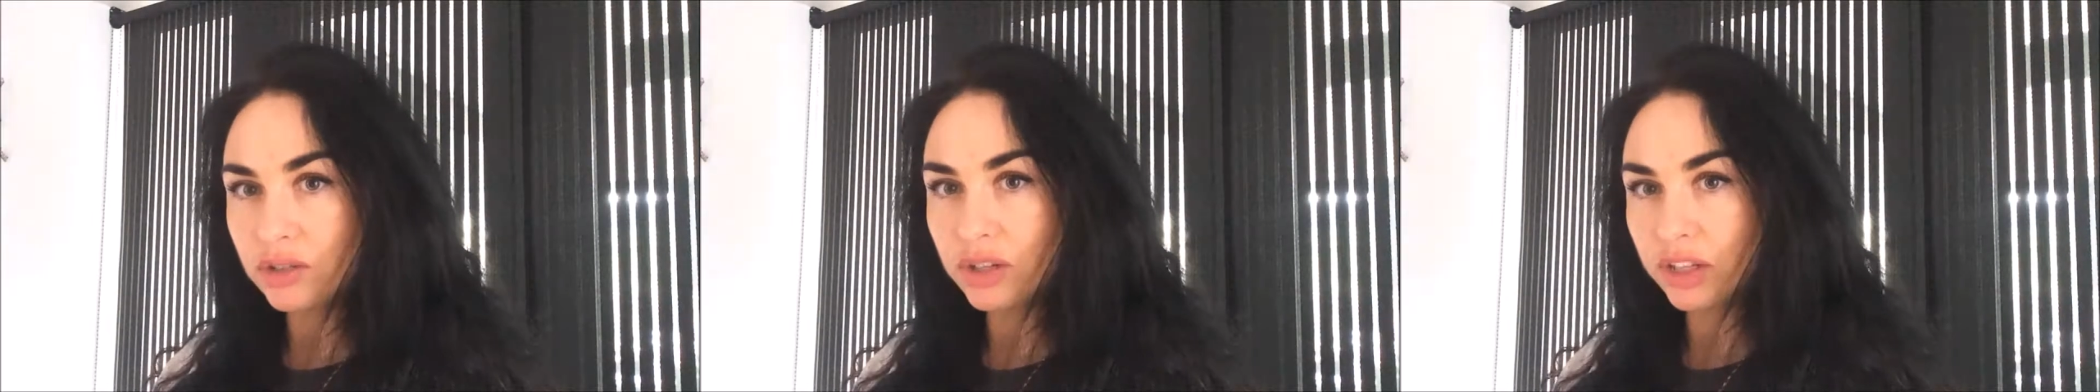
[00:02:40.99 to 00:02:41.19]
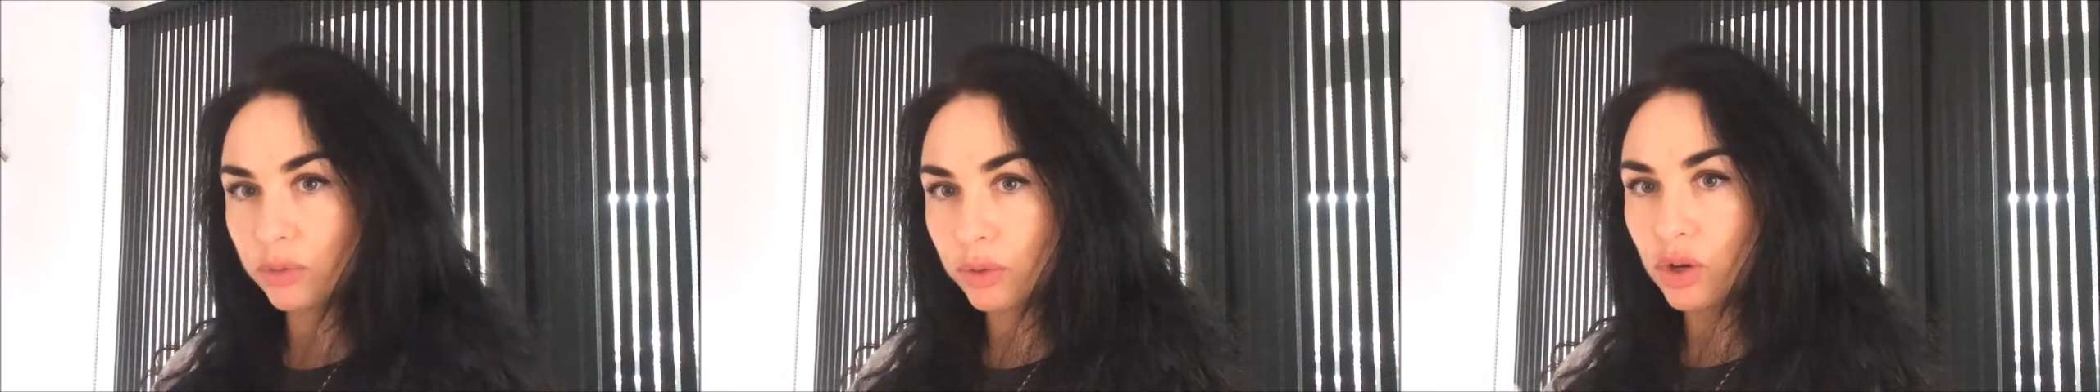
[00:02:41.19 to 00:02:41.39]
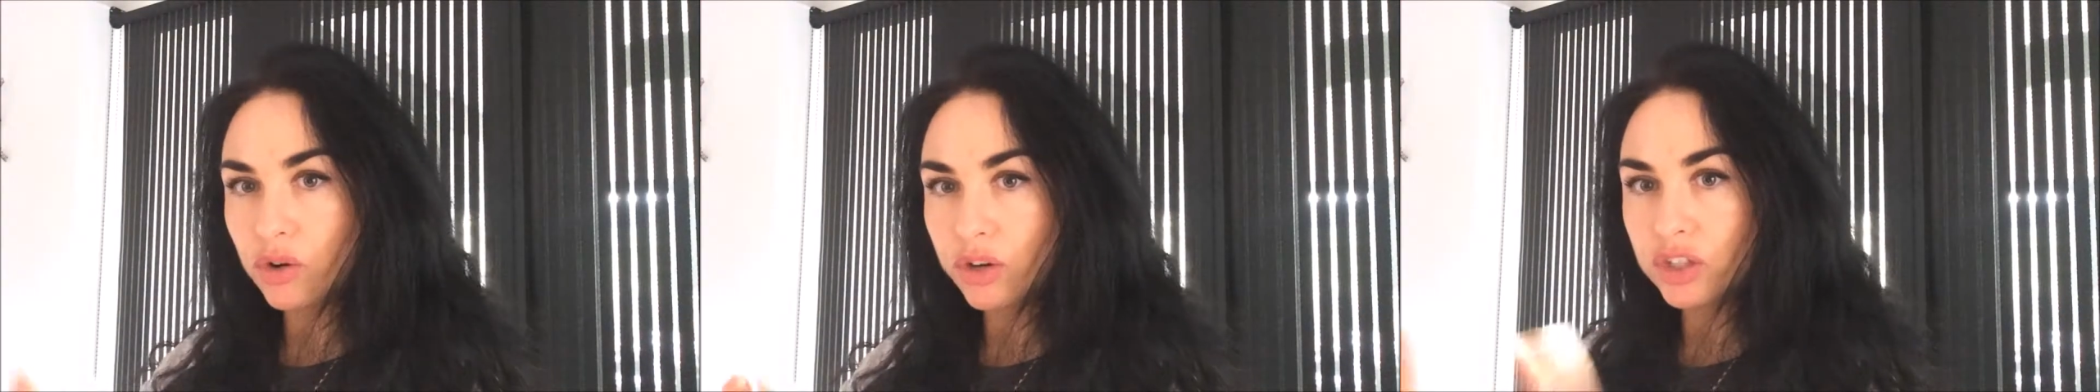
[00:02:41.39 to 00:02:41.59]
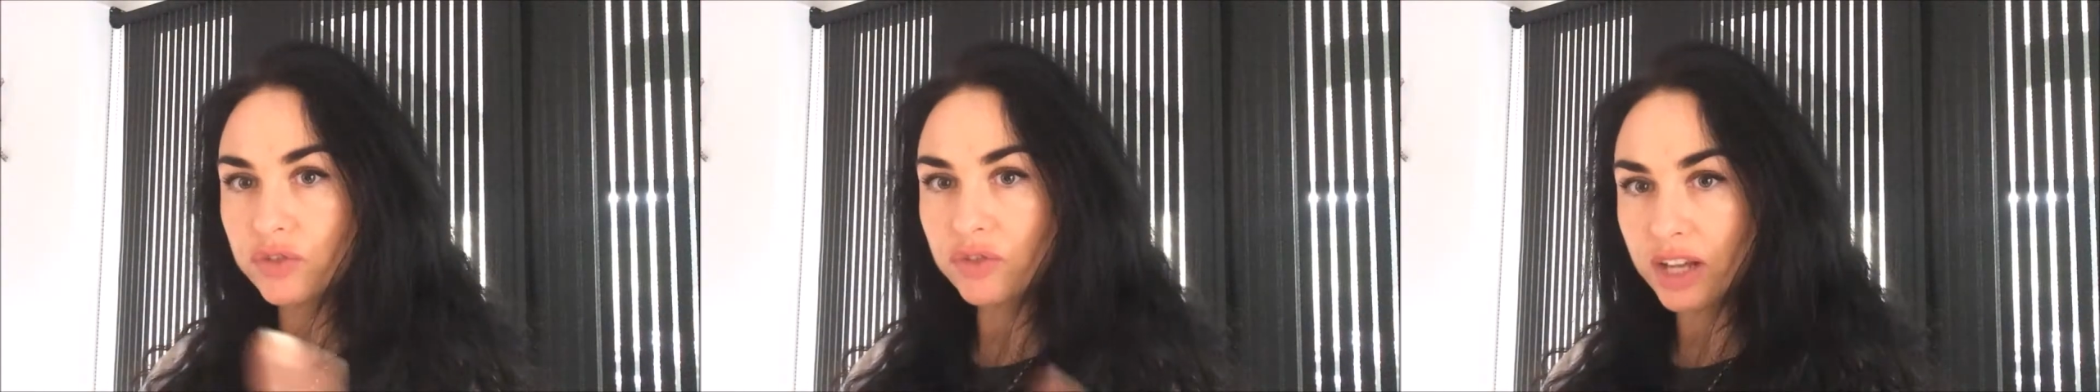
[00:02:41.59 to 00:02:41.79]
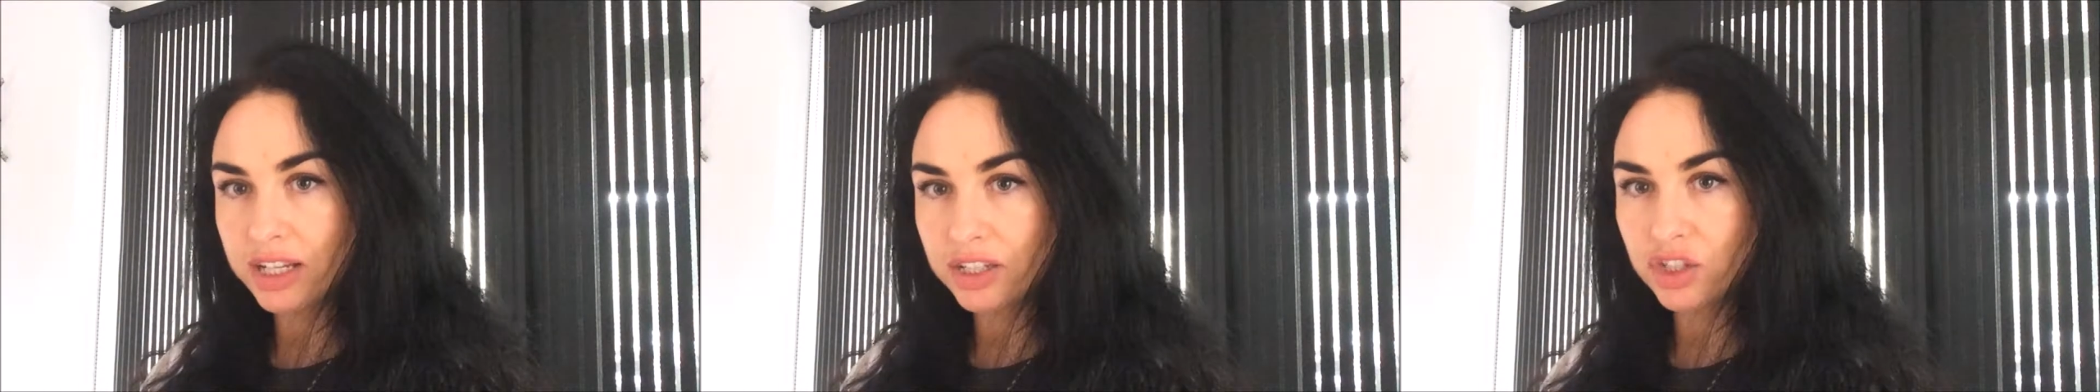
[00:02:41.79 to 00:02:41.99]
so like 3 orange
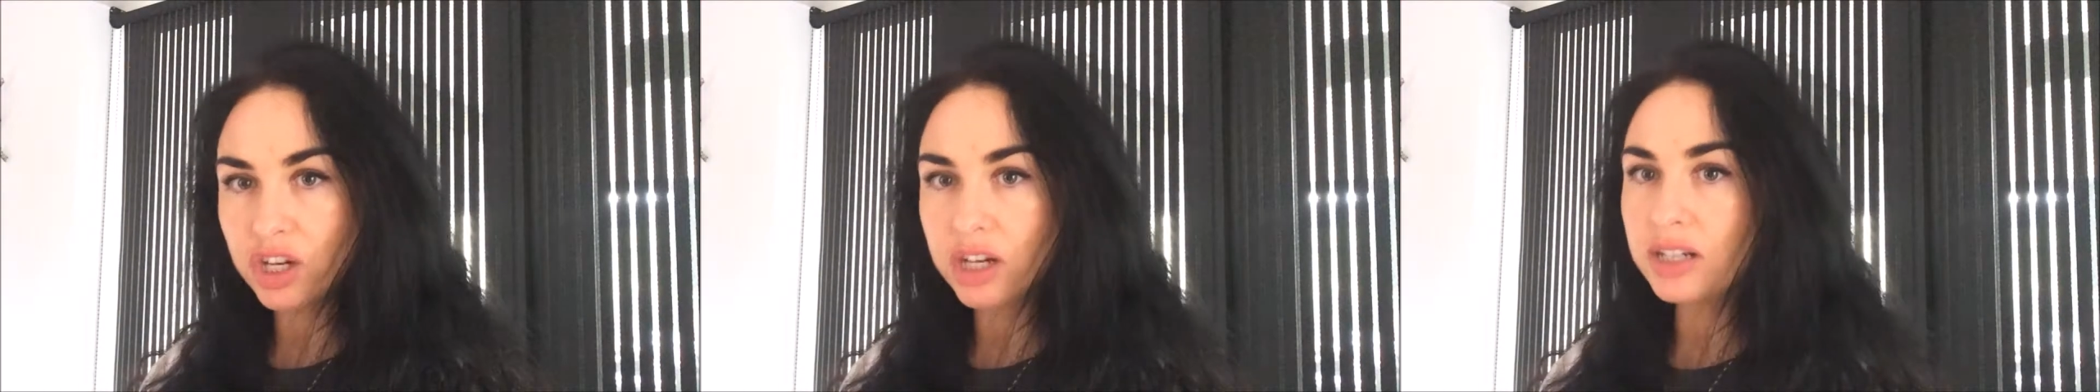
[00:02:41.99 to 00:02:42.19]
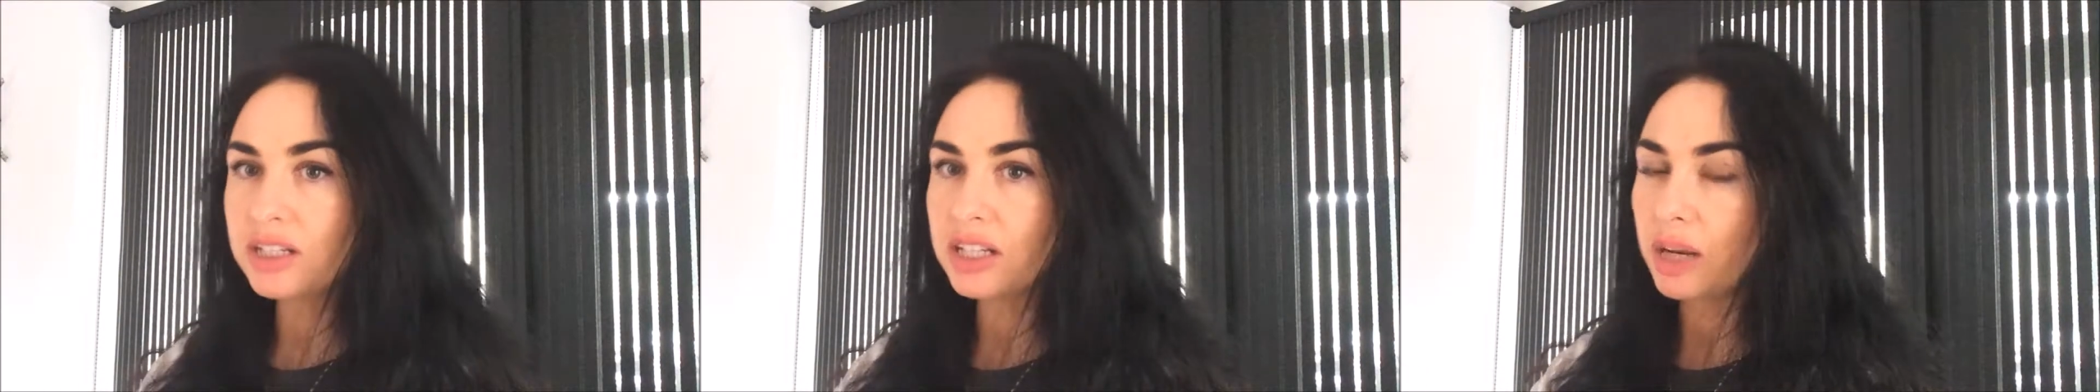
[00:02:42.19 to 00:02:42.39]
flashcards,